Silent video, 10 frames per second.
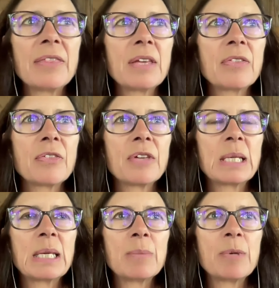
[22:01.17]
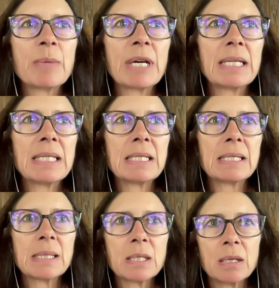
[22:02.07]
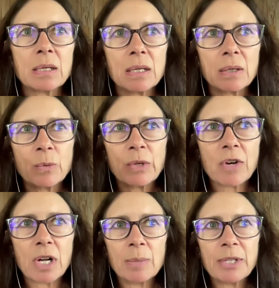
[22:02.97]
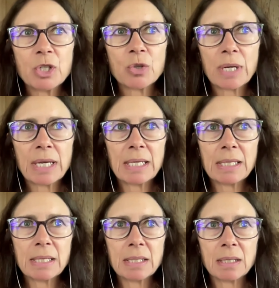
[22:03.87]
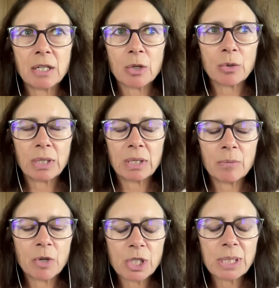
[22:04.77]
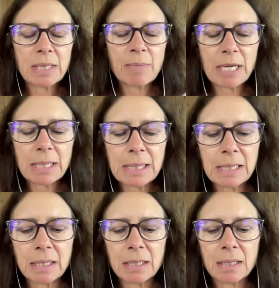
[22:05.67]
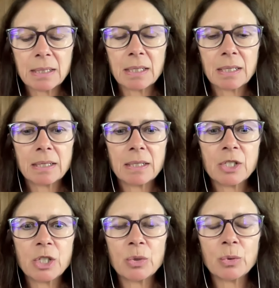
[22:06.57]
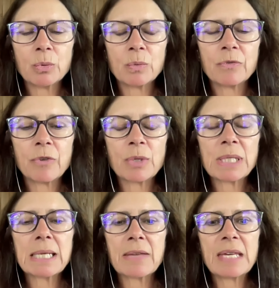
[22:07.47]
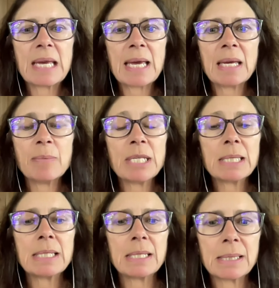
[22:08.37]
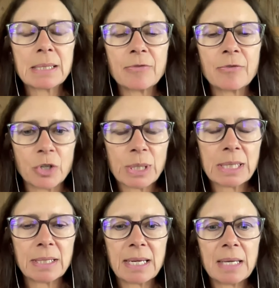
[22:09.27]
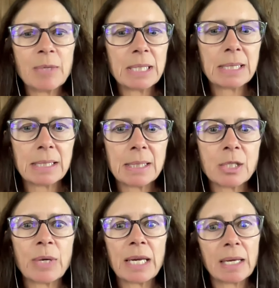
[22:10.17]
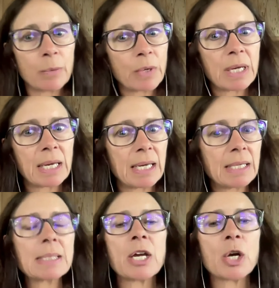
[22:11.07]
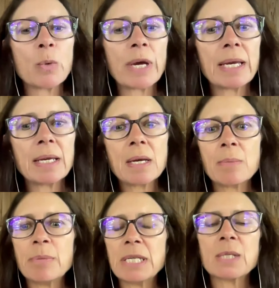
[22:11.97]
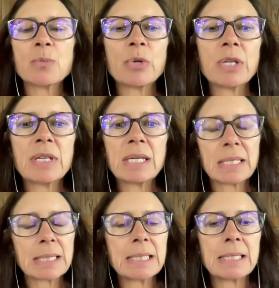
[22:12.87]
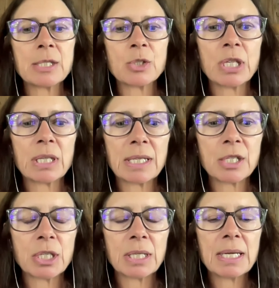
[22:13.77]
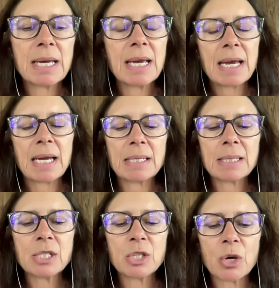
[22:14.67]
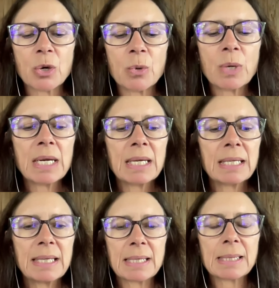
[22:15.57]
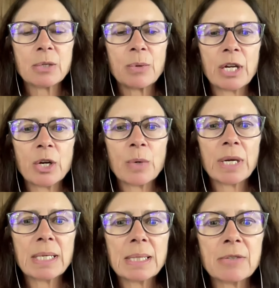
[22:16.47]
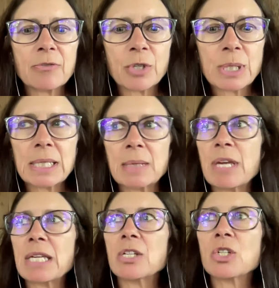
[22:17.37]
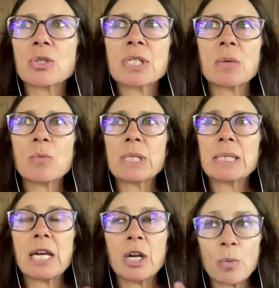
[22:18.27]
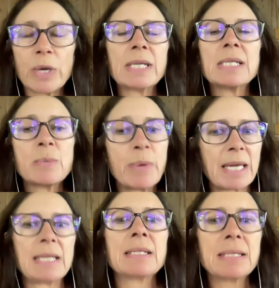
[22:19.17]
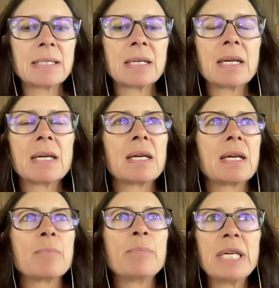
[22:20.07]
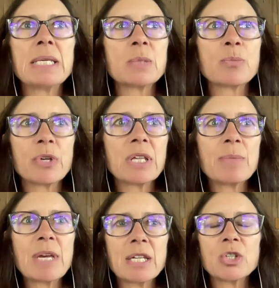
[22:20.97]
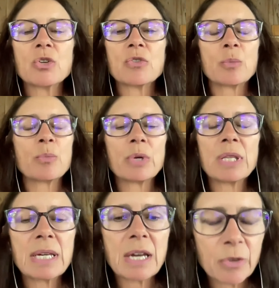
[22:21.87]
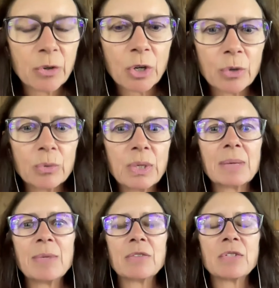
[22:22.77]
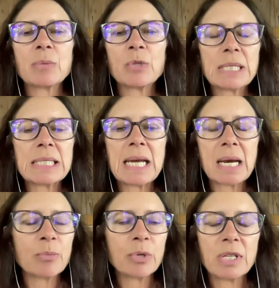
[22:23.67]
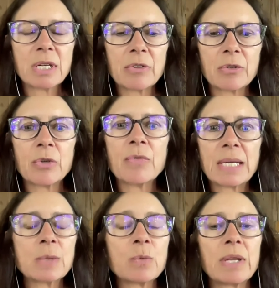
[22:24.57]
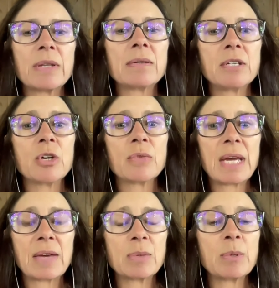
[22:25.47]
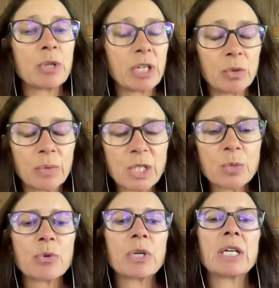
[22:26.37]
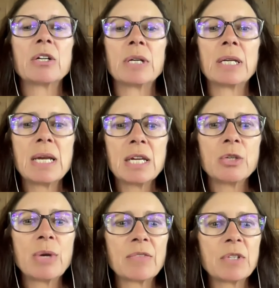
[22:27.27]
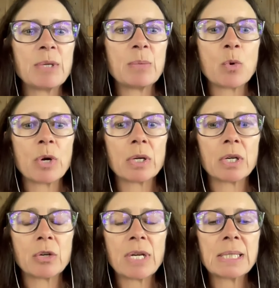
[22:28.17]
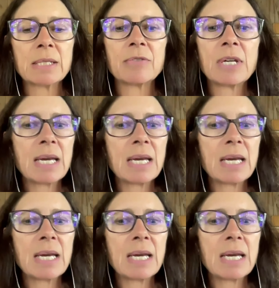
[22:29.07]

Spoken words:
think the thing to keep in mind is we've all been trained, in emergency medicine to focus on the ABCs first, ABC. So A is airway, B is breathing, C is circulation. And so, so airway is the first thing, making sure someone's airway is patent. B is breathing, making sure they're breathing on their own. I mean, if someone is not breathing on their own, that's when, they have to be put on a respirator and you have to be more aggressive.